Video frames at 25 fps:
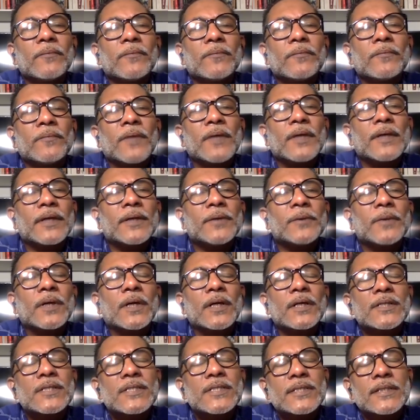What are your
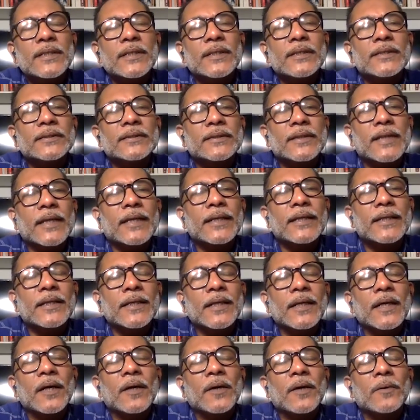concerns right
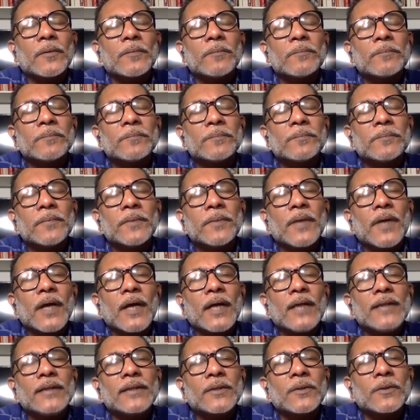now
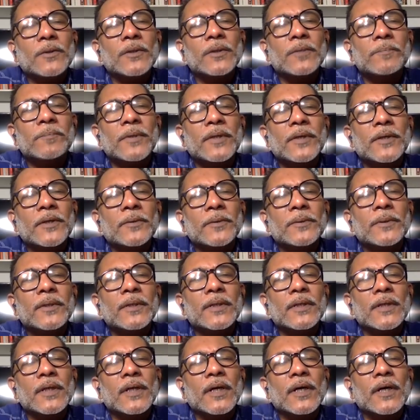as an
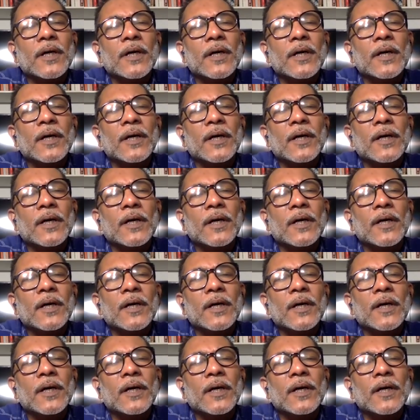entrepreneur,